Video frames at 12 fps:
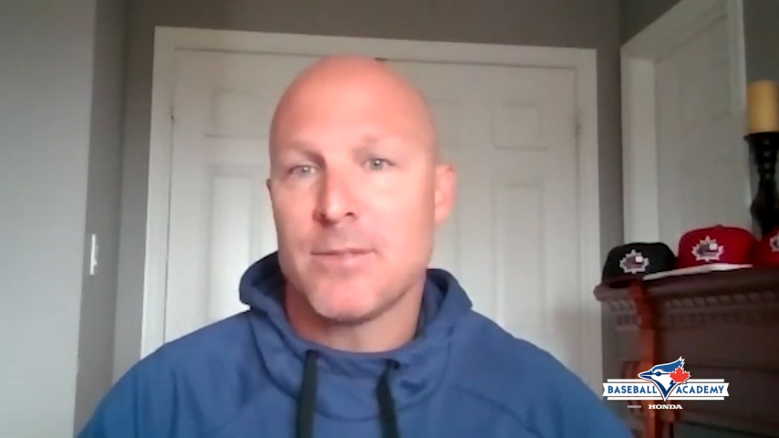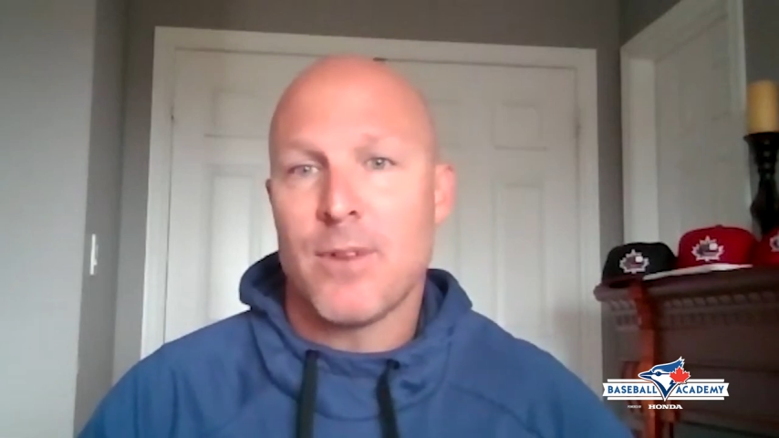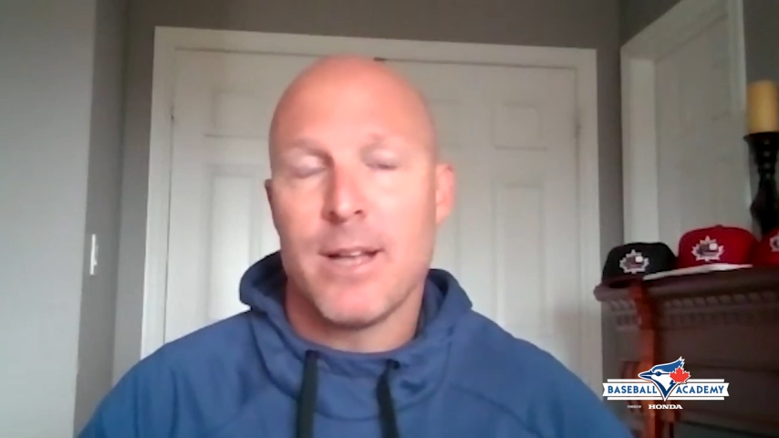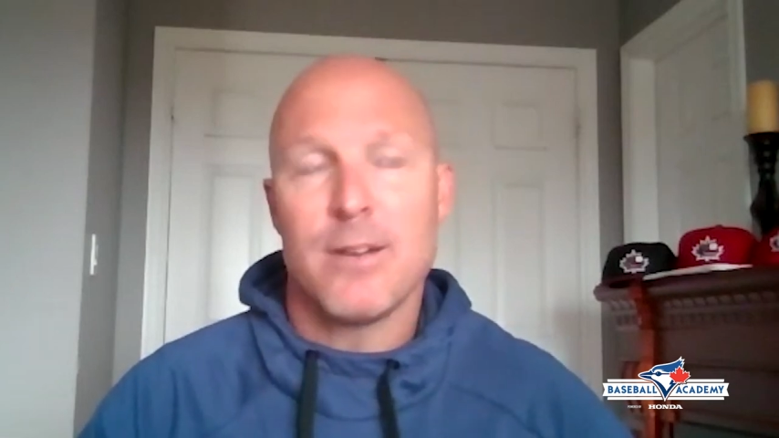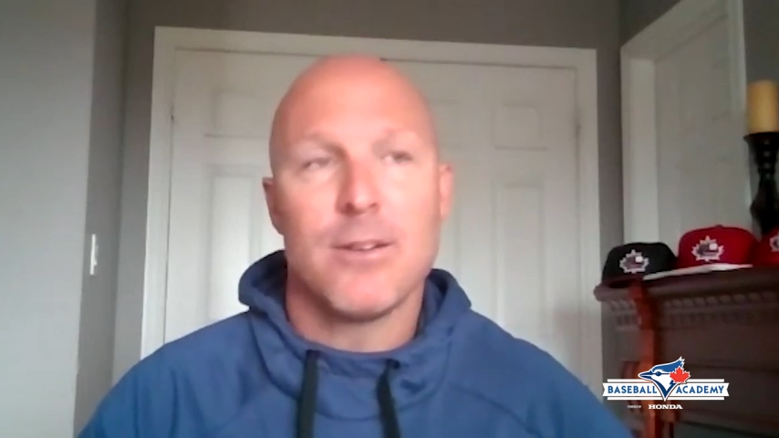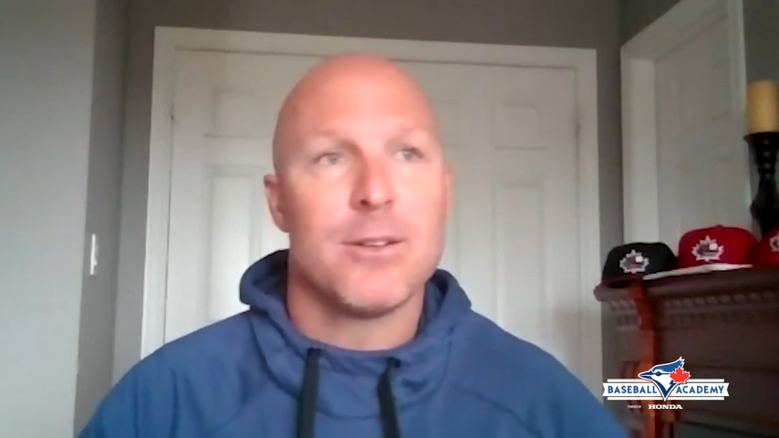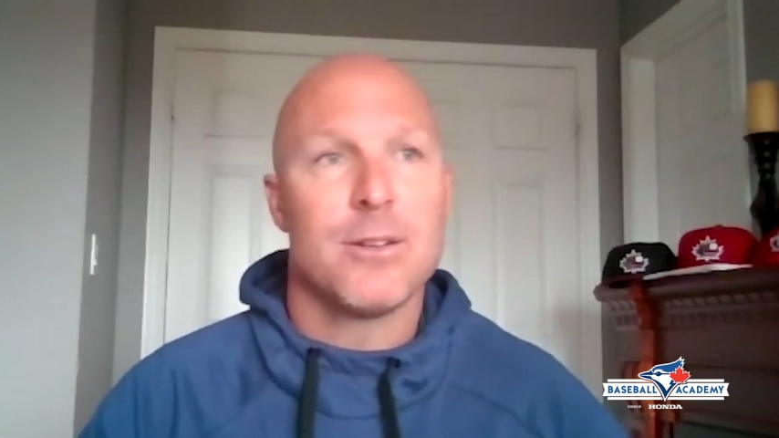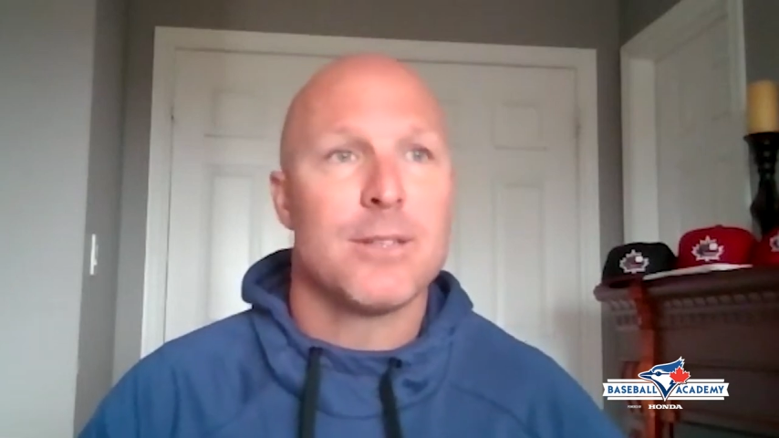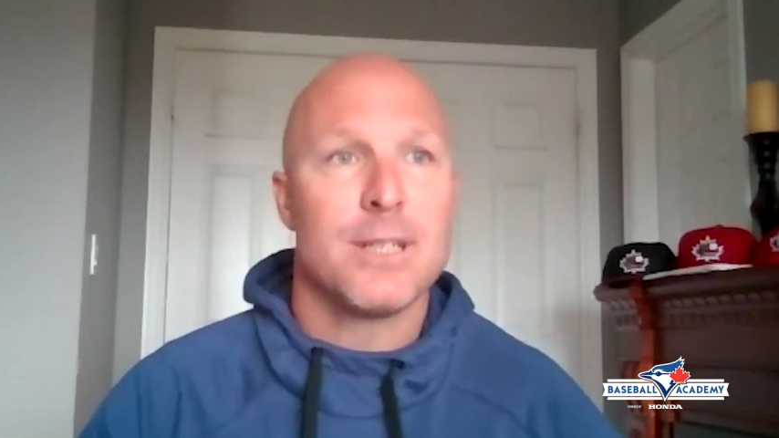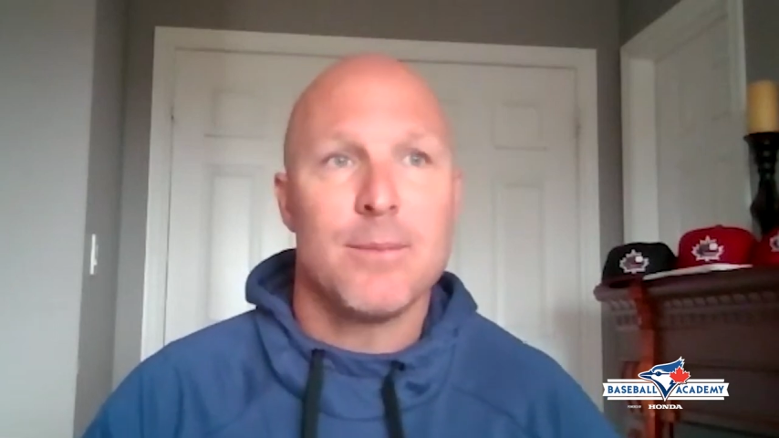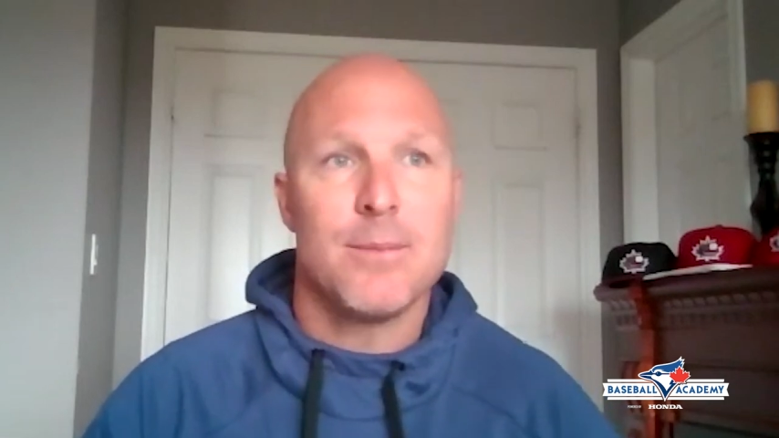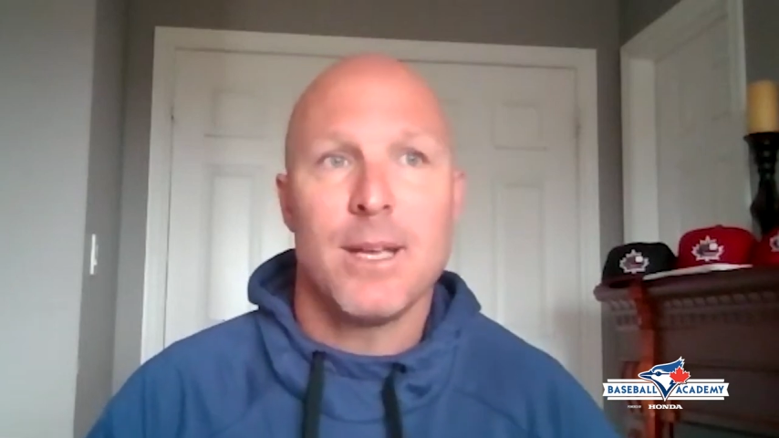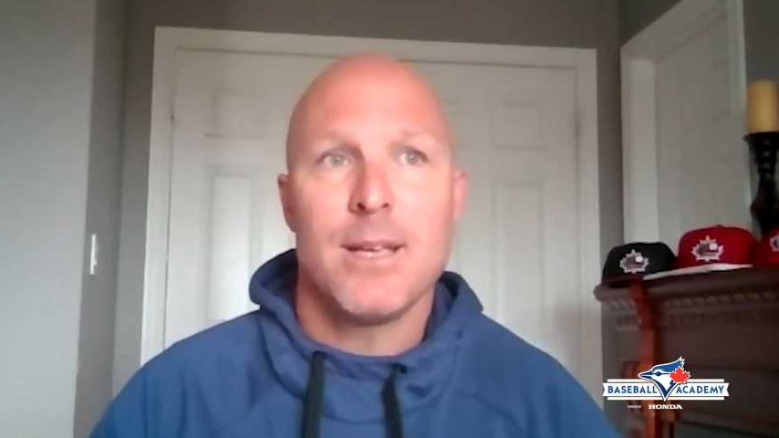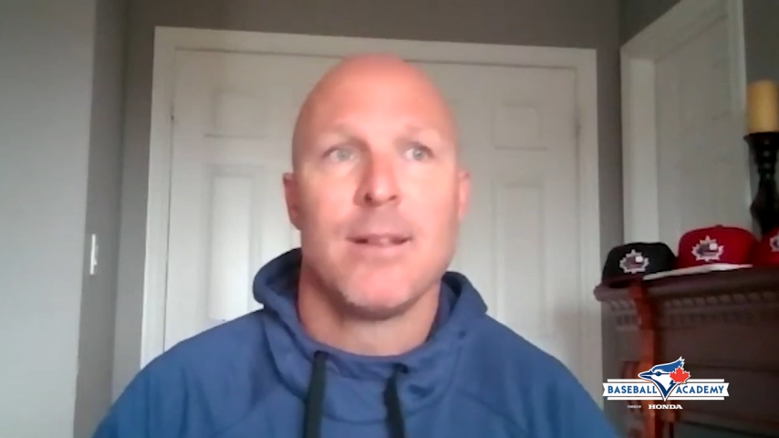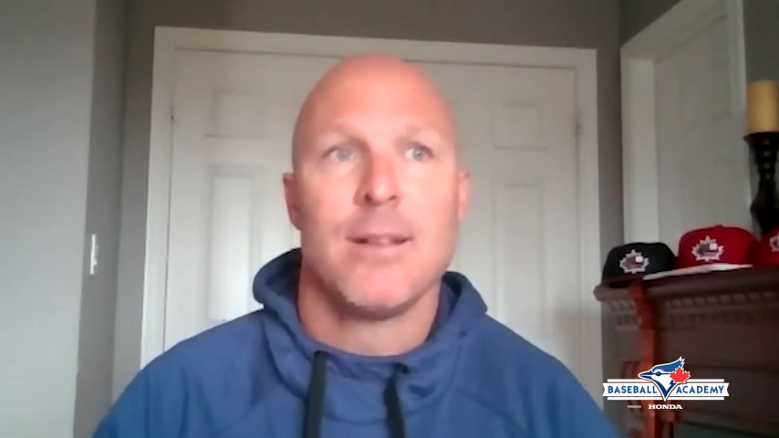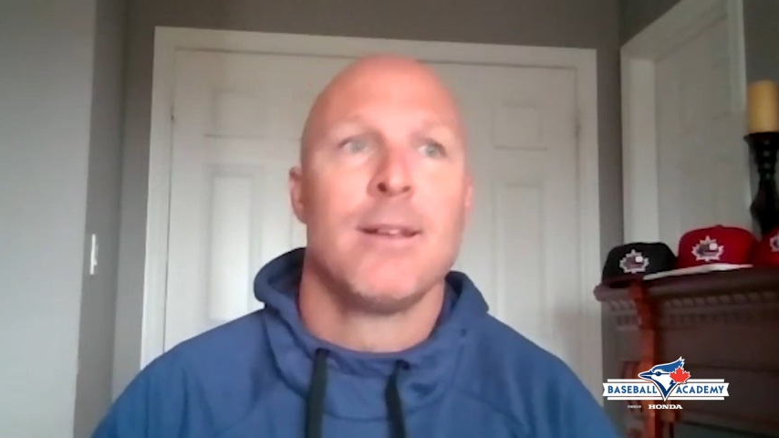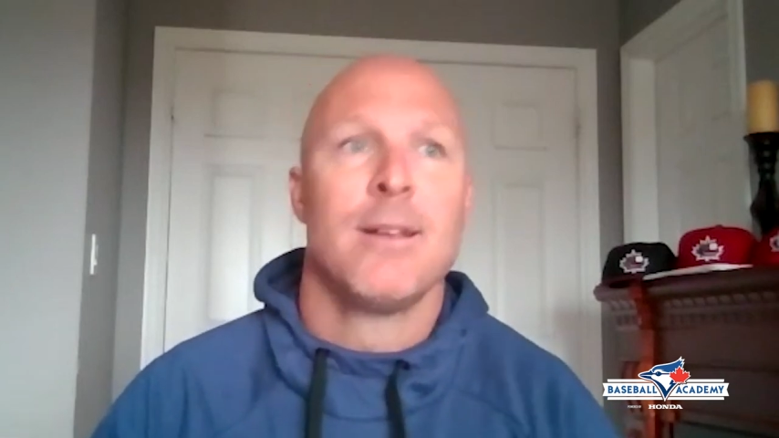friend or your teammate